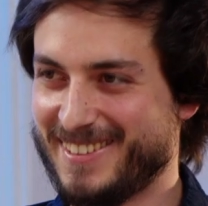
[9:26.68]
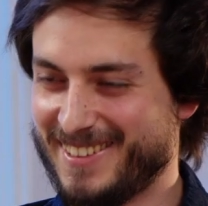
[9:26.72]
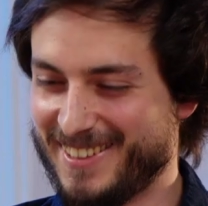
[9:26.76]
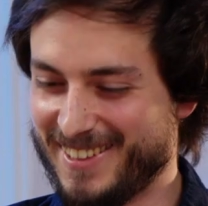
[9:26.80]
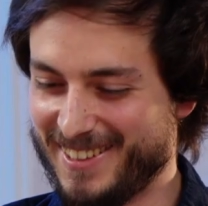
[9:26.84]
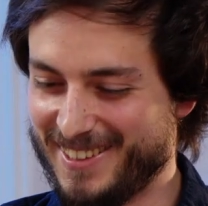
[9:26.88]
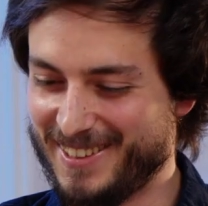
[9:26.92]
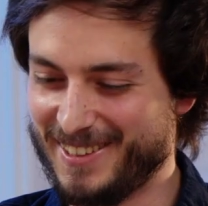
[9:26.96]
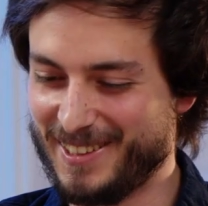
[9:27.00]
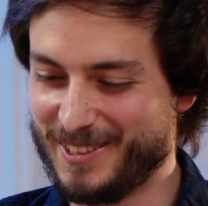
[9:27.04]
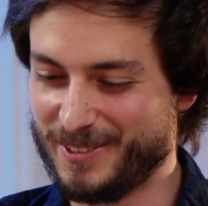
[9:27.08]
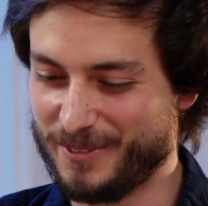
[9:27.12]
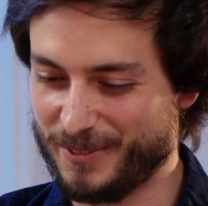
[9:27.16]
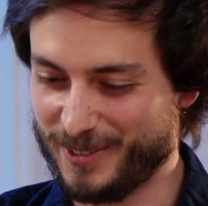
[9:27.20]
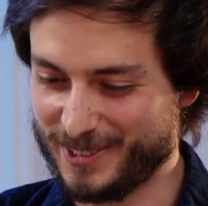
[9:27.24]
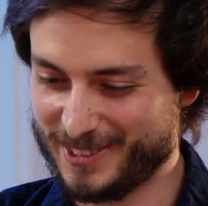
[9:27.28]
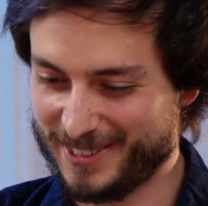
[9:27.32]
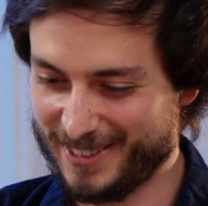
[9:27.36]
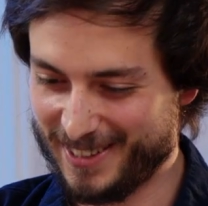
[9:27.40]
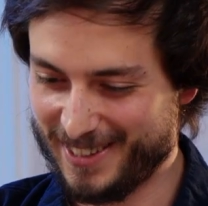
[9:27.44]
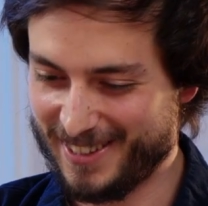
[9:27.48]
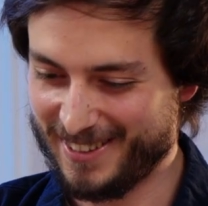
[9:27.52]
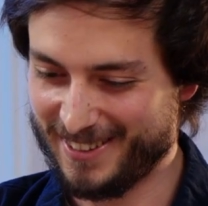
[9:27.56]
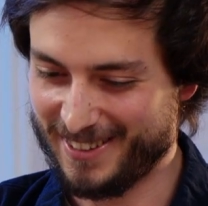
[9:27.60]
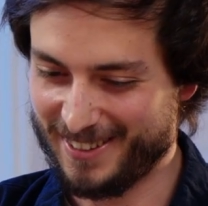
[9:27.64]
Yeah, it was
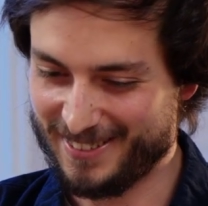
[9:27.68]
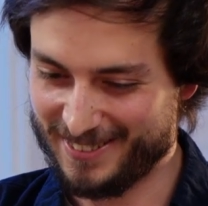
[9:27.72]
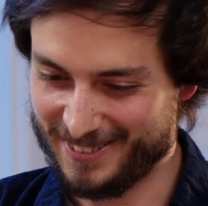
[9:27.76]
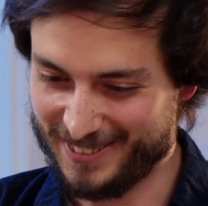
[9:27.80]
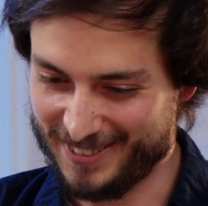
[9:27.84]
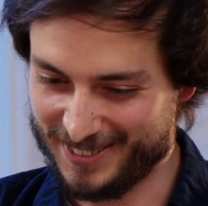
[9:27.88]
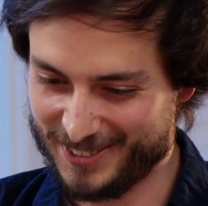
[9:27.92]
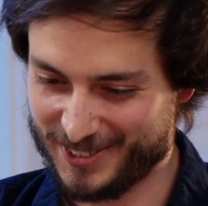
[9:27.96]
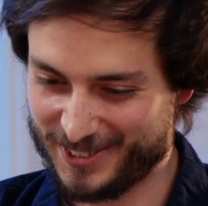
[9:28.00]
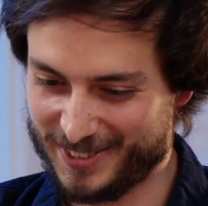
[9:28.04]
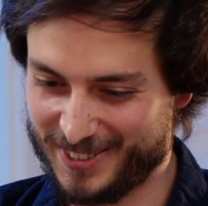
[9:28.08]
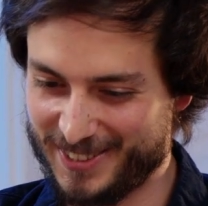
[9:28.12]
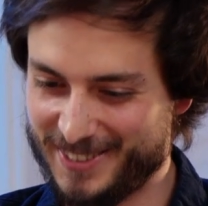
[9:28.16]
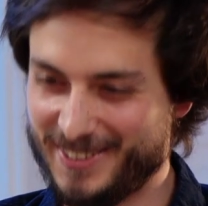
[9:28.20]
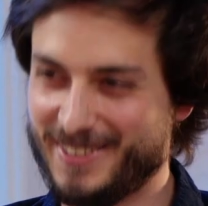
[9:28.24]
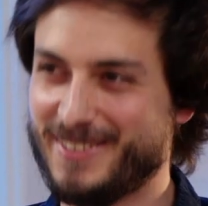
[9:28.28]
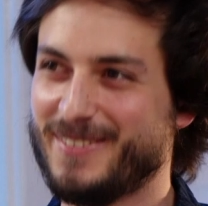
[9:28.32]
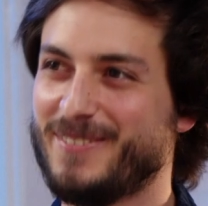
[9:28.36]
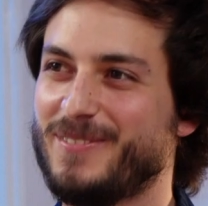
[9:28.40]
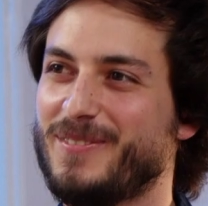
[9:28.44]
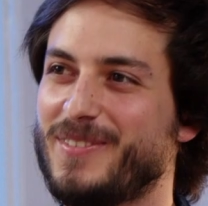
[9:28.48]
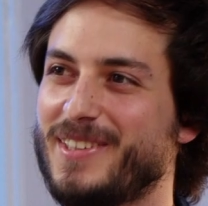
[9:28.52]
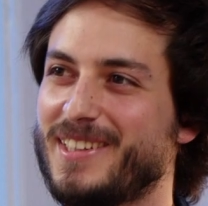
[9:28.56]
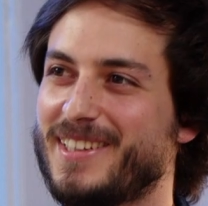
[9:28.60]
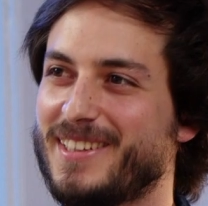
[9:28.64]
hell unleashed
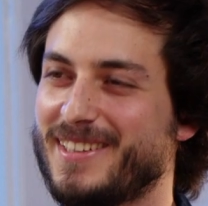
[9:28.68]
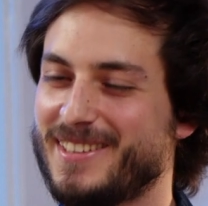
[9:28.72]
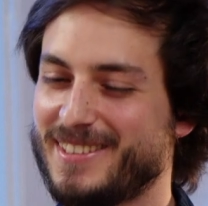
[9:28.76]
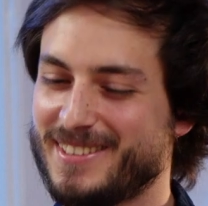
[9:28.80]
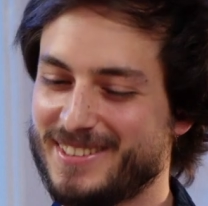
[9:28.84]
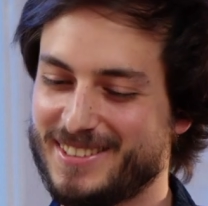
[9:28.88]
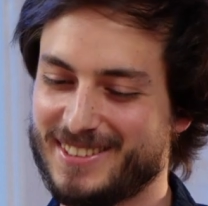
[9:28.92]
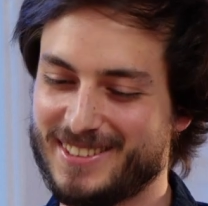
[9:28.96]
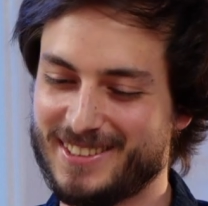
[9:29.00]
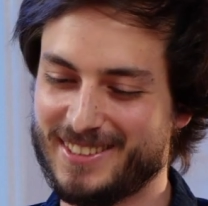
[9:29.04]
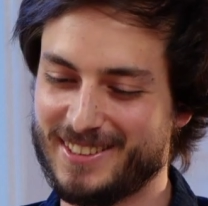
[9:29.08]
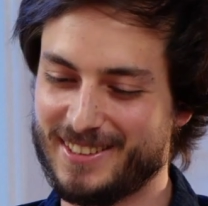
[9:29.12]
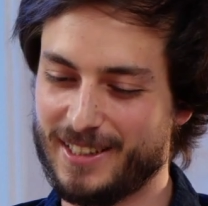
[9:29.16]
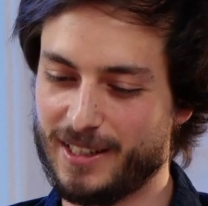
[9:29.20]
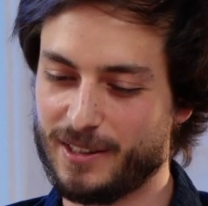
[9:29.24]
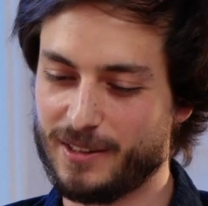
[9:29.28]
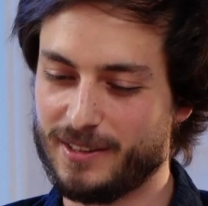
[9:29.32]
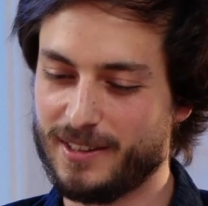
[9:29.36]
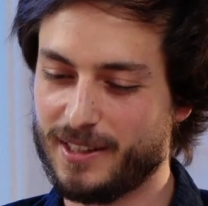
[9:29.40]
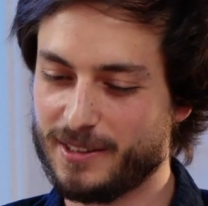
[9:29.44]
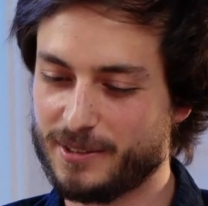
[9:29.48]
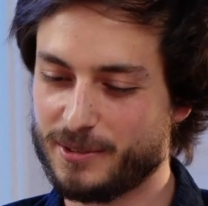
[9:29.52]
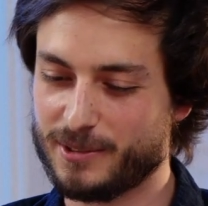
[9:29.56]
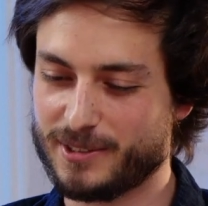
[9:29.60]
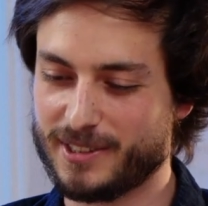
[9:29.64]
because
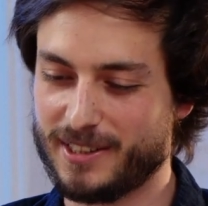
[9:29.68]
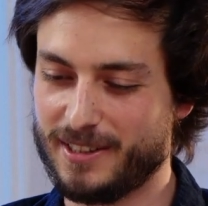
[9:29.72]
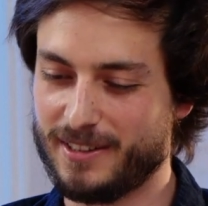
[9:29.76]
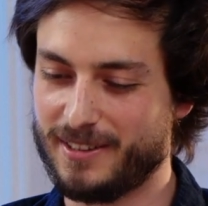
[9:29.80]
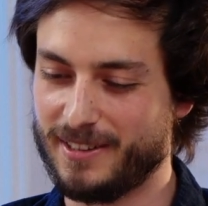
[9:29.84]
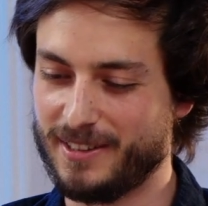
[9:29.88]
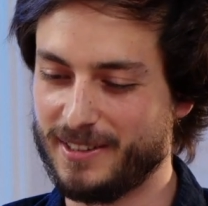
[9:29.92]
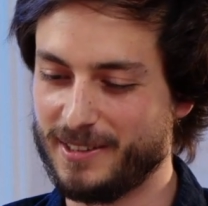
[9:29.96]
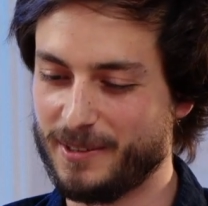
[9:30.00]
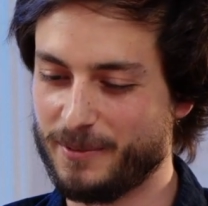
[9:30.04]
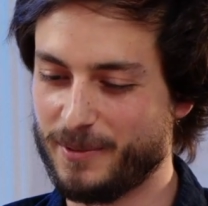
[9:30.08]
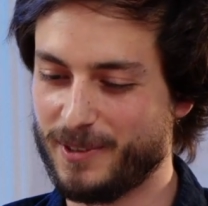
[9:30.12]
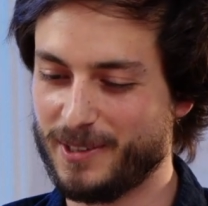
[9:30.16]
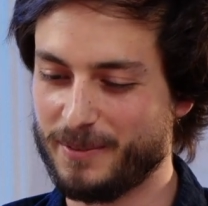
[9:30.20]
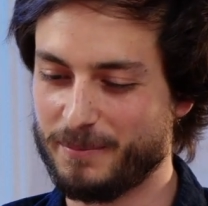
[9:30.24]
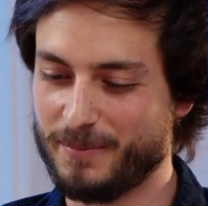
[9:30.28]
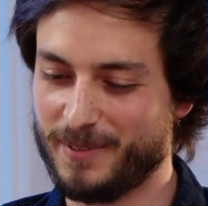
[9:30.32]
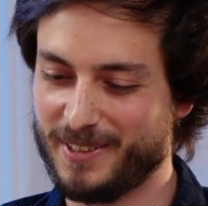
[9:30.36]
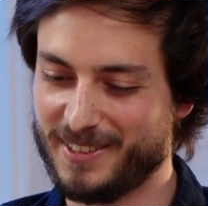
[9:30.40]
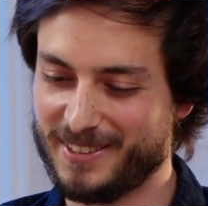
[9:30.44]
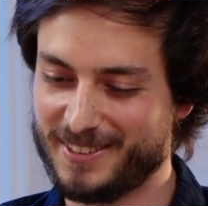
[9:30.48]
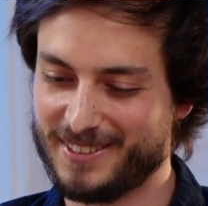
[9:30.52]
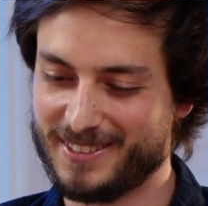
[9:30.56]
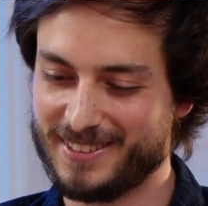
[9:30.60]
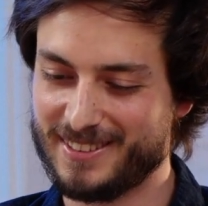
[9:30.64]
not to scare anyone,
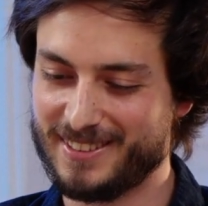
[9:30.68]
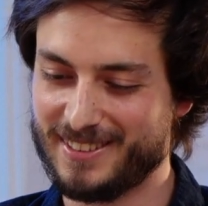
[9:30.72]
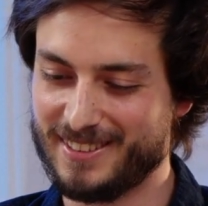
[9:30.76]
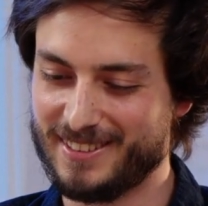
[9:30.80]
but